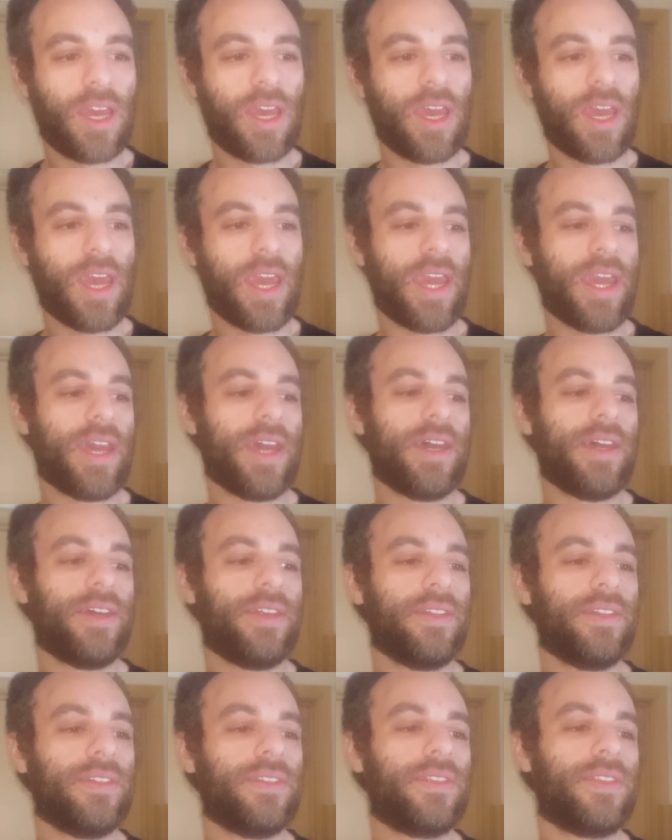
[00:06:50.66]

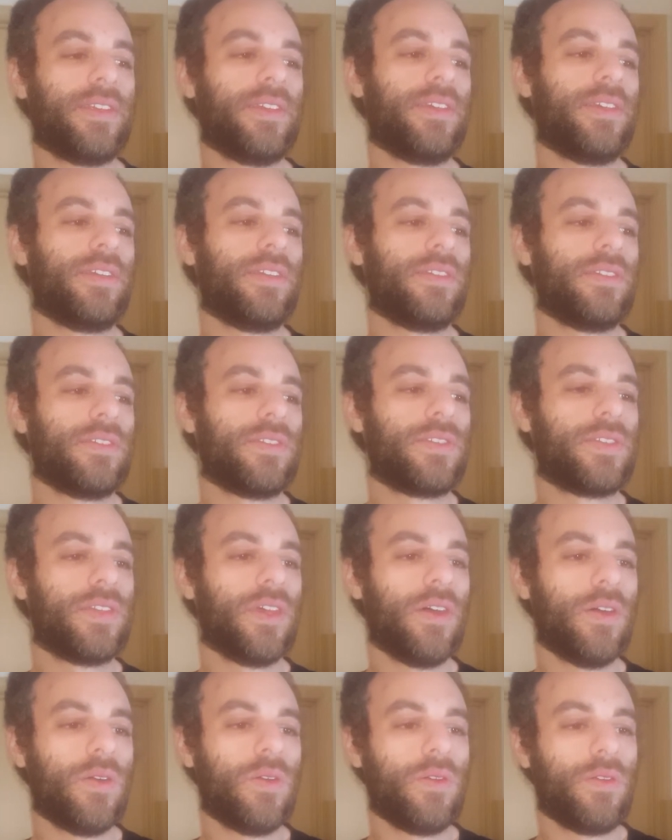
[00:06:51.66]
and
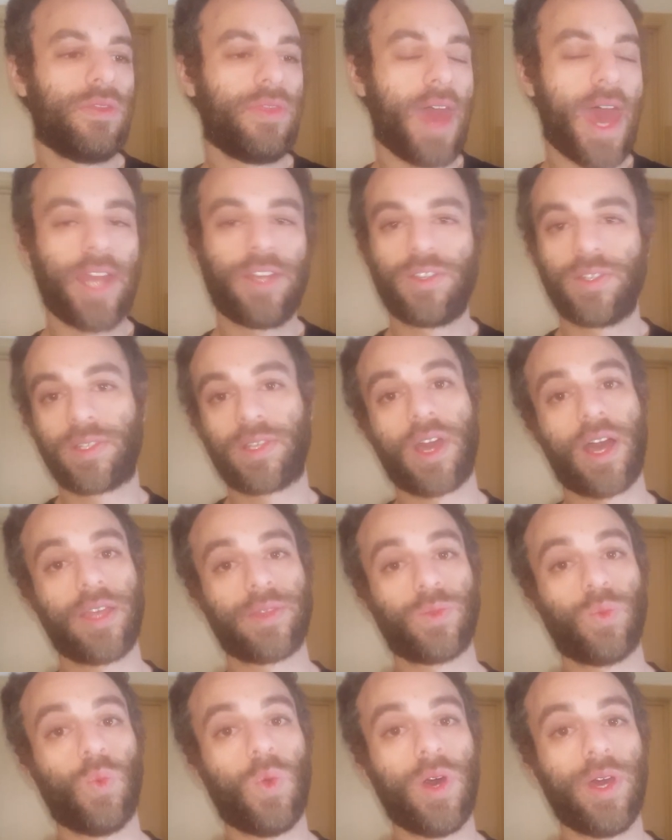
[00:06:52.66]
so that just
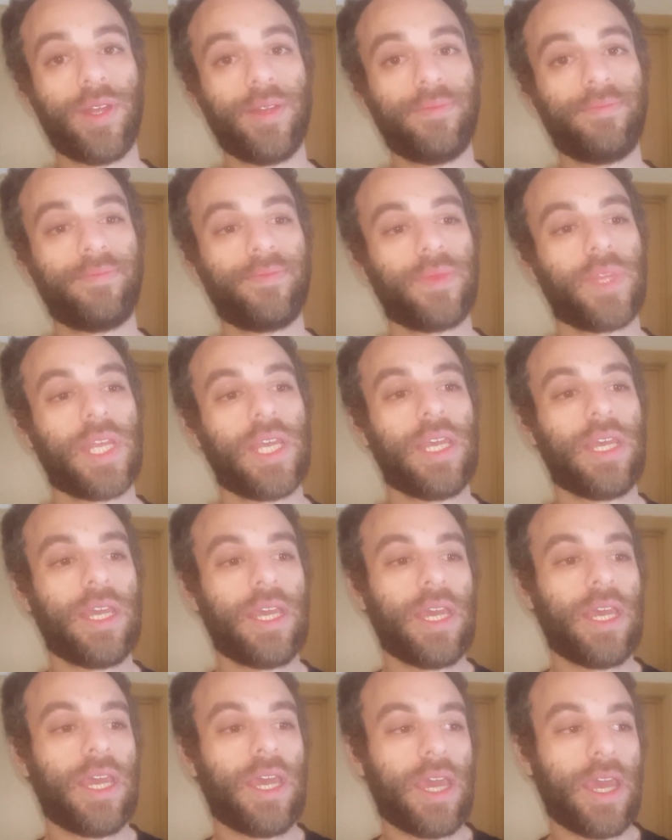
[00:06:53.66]
costs 1.
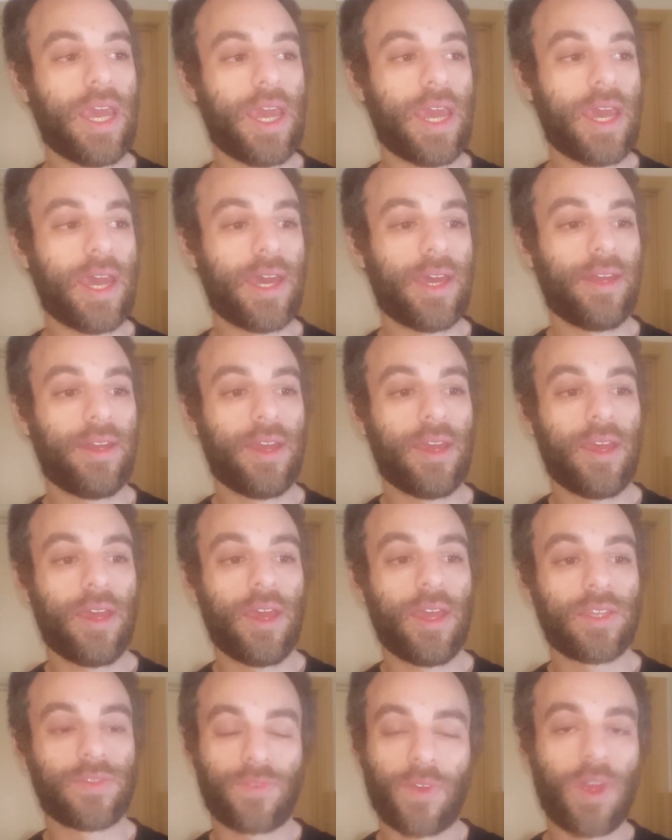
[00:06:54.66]
And
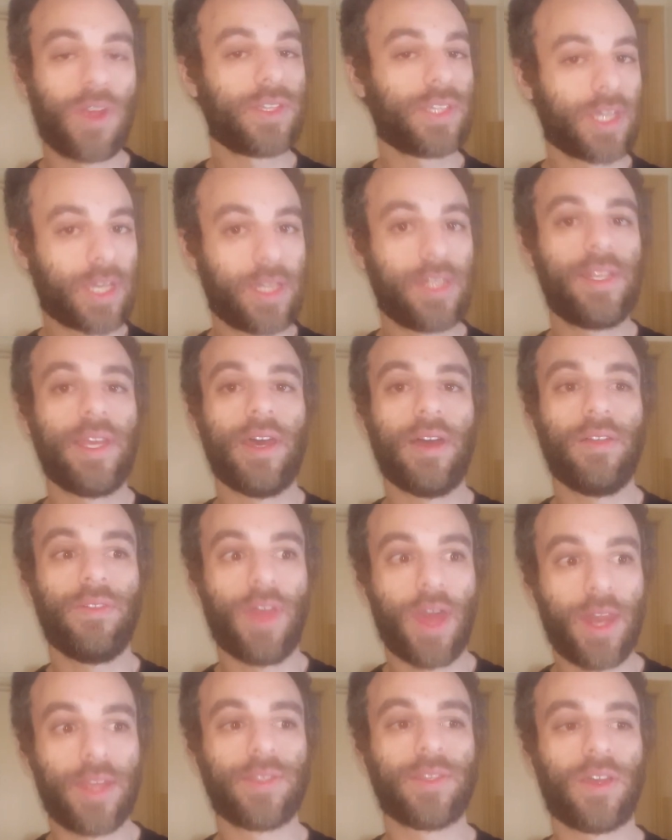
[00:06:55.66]
as far as I can tell,
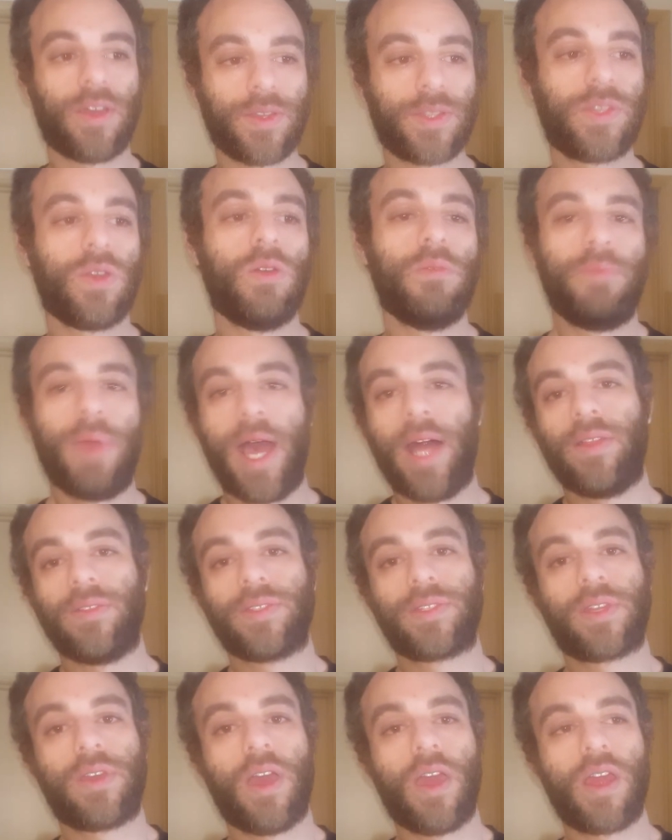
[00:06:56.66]
that is also a
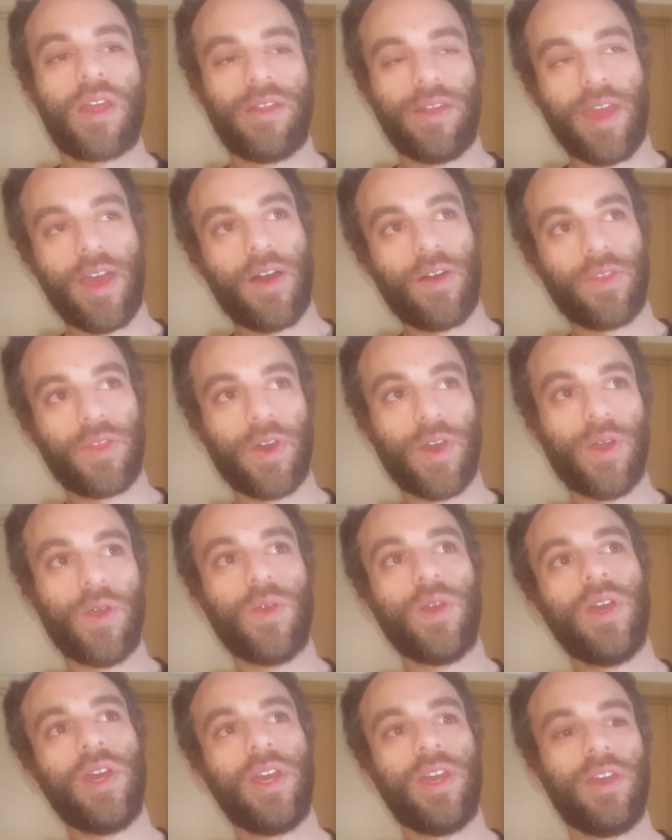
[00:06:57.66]
balanced card,
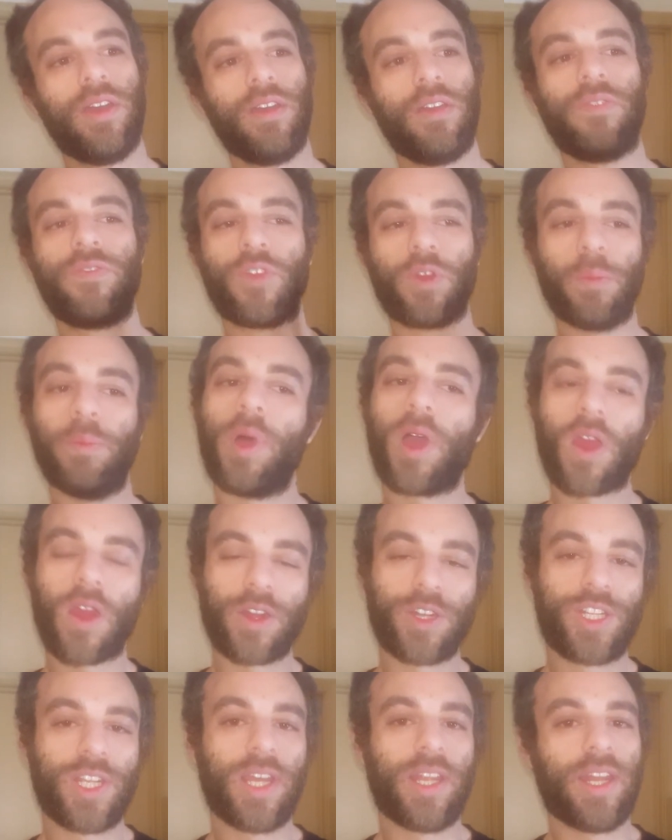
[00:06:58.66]
although for
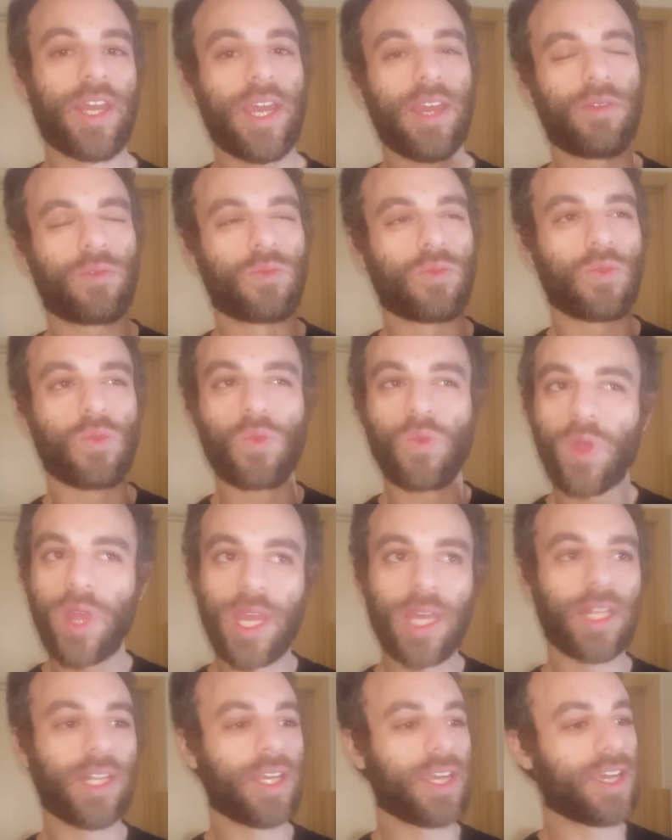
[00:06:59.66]
Barge In, it
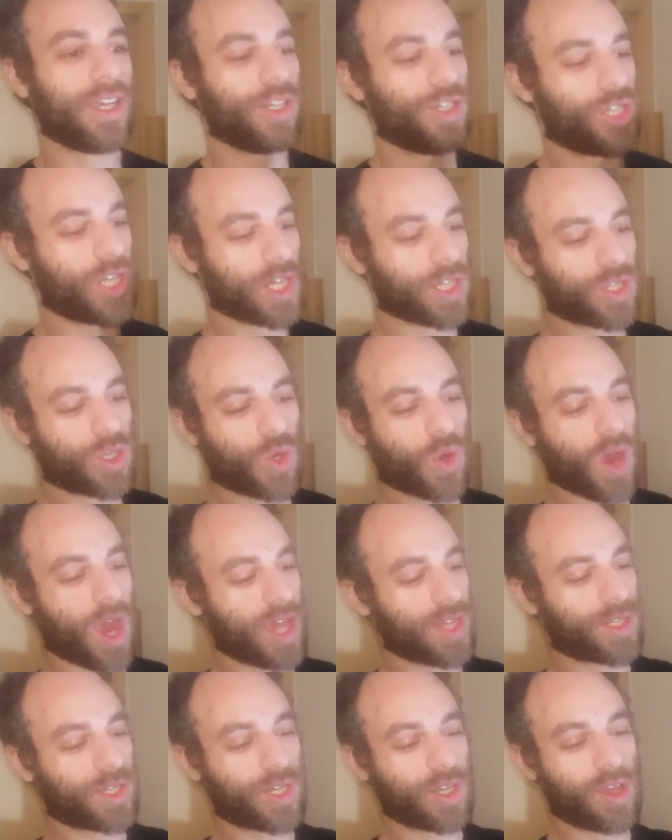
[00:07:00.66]
really just
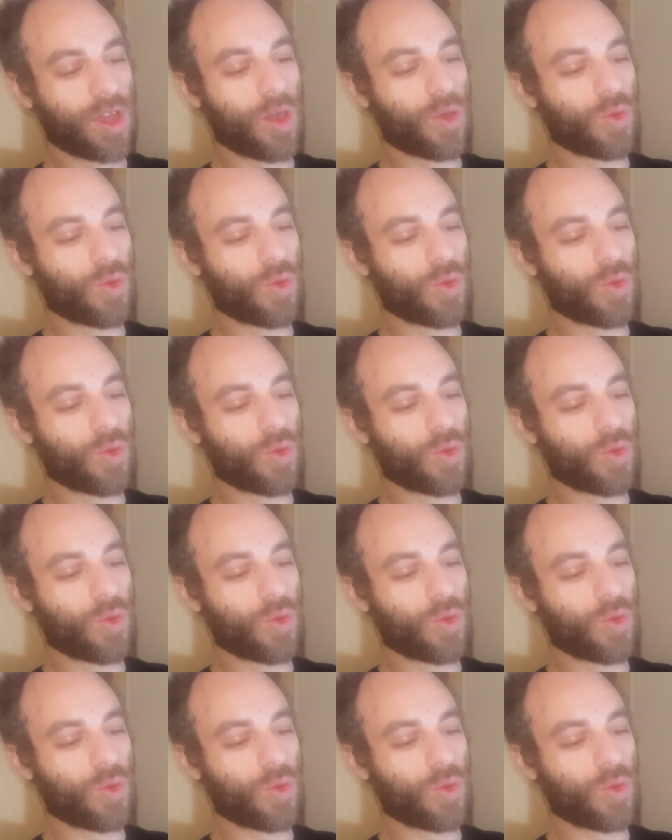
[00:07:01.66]
tries to go